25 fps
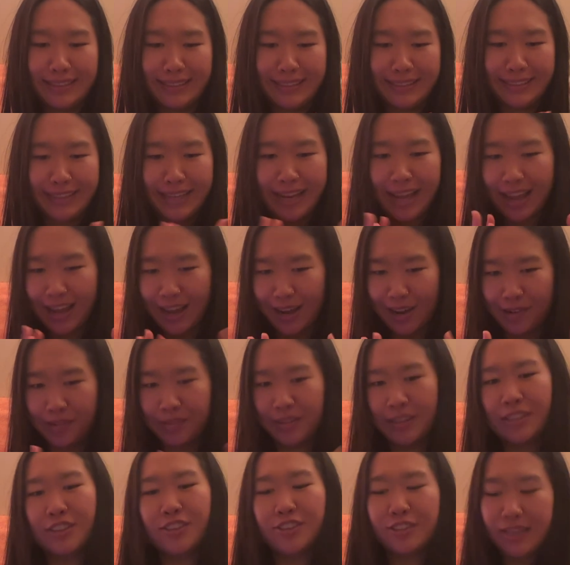Now
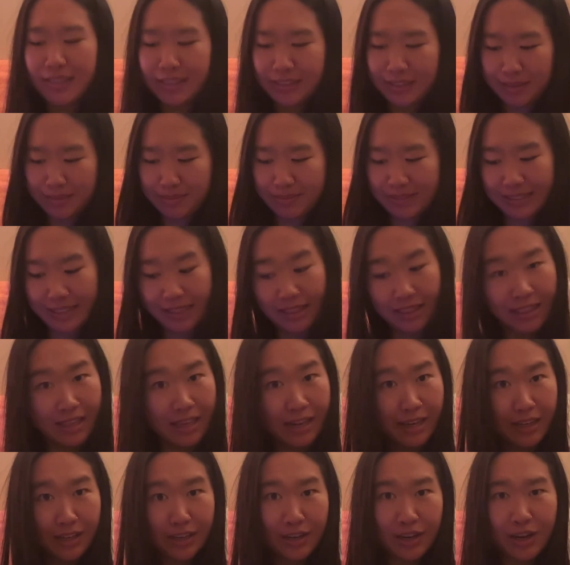let's try some
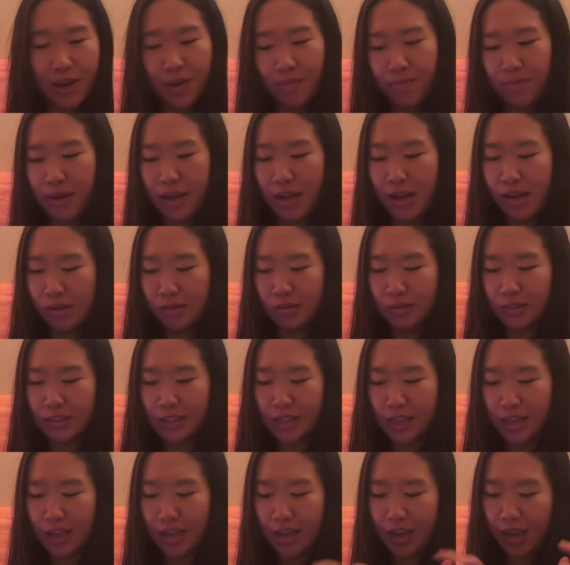synthetic compounds.
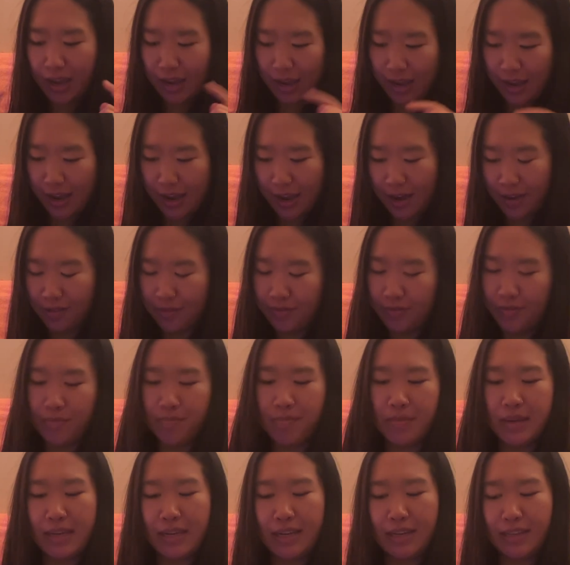I have
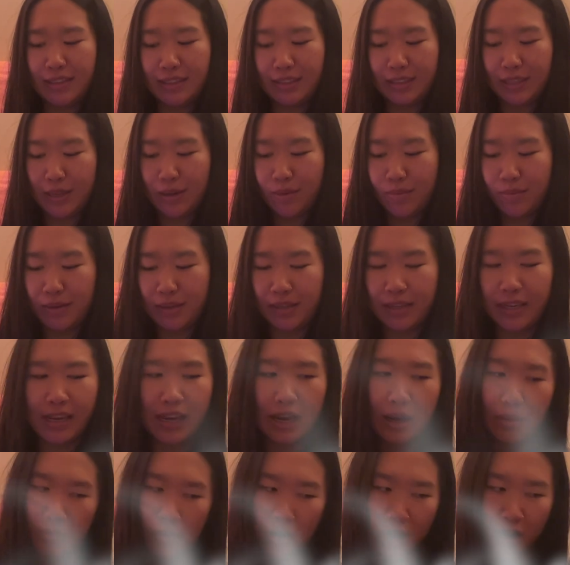made some
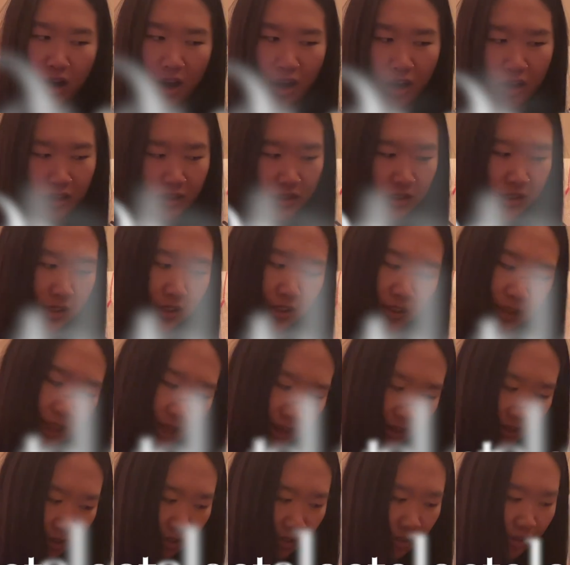
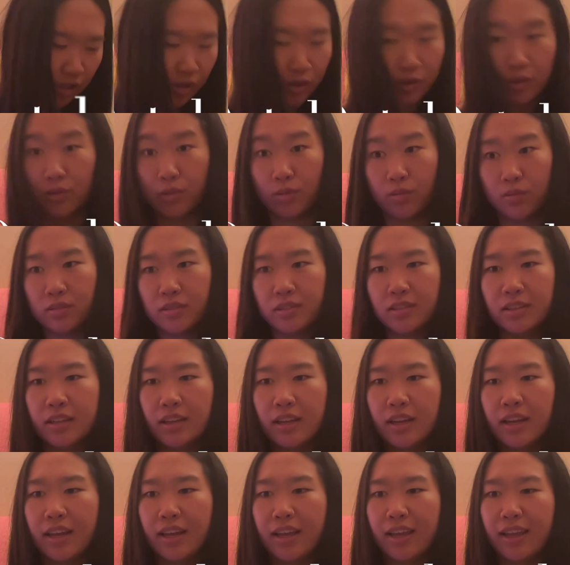gamma-octolactone.
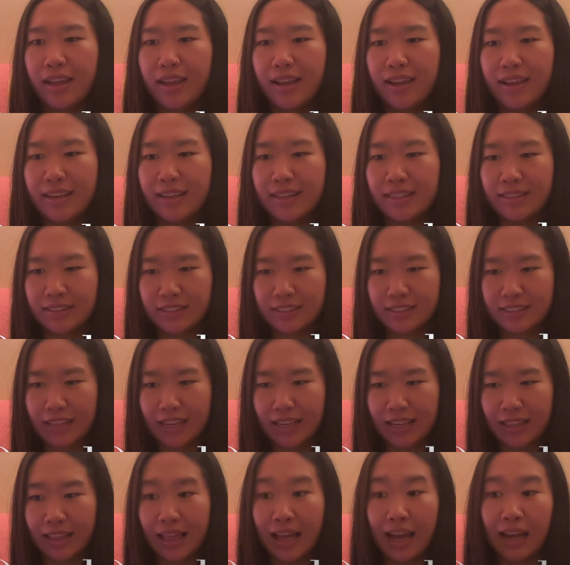It's
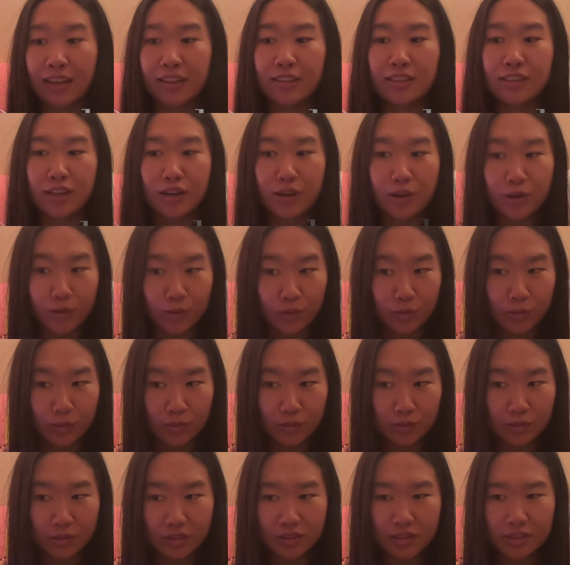a
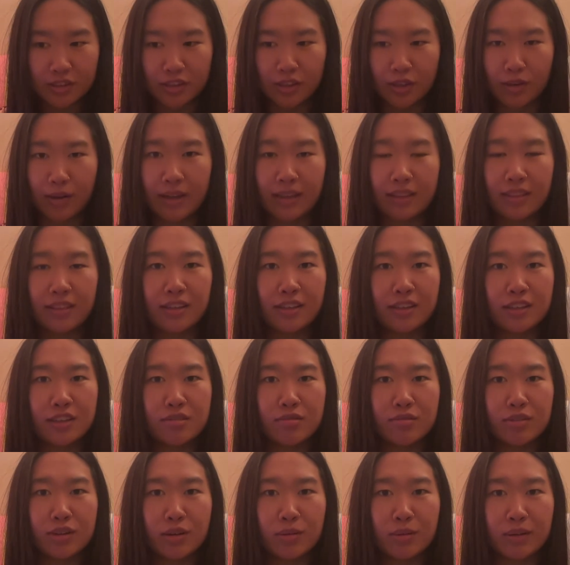lactone, so I think you
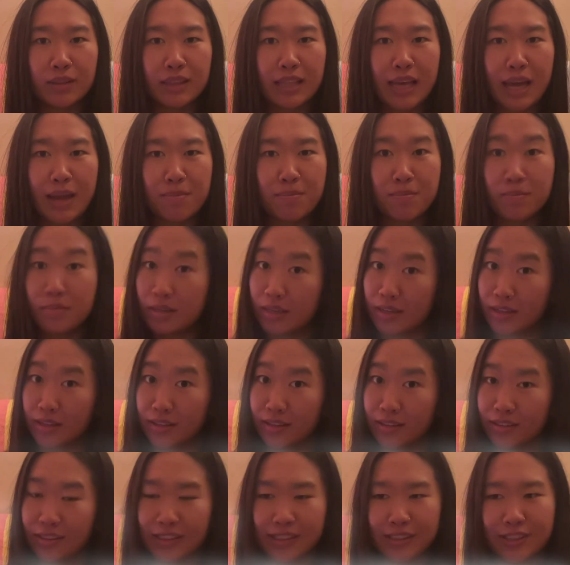know what that
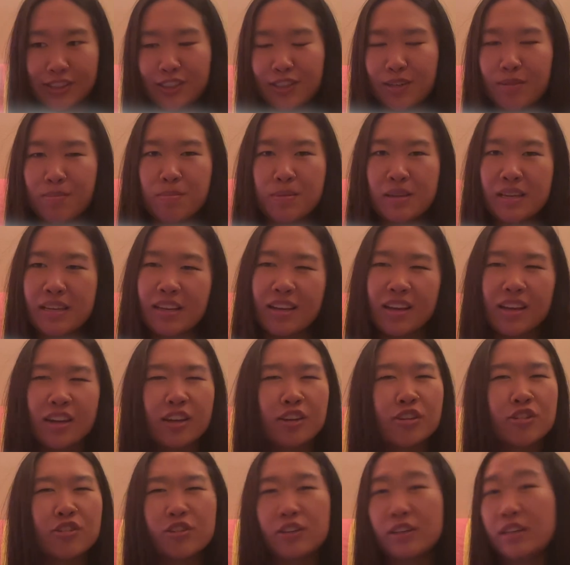means. It should be
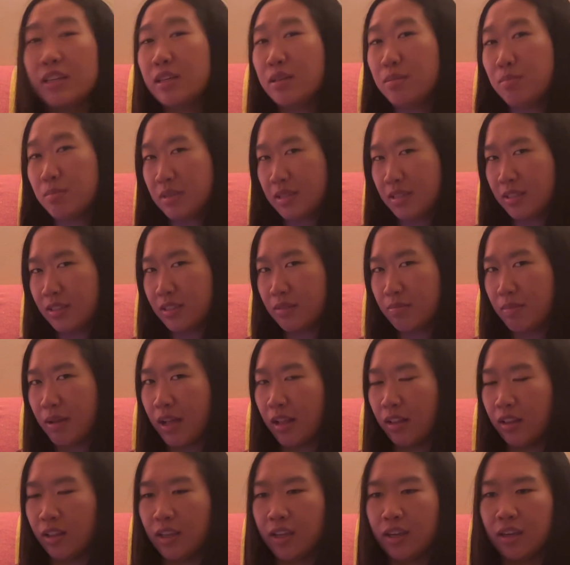creamy
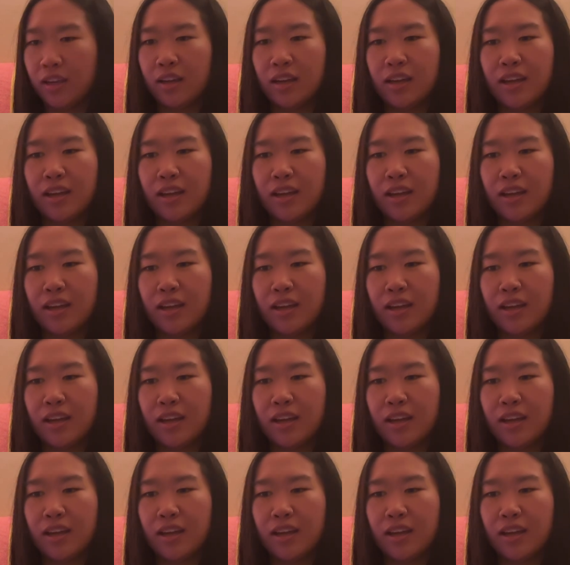smelling.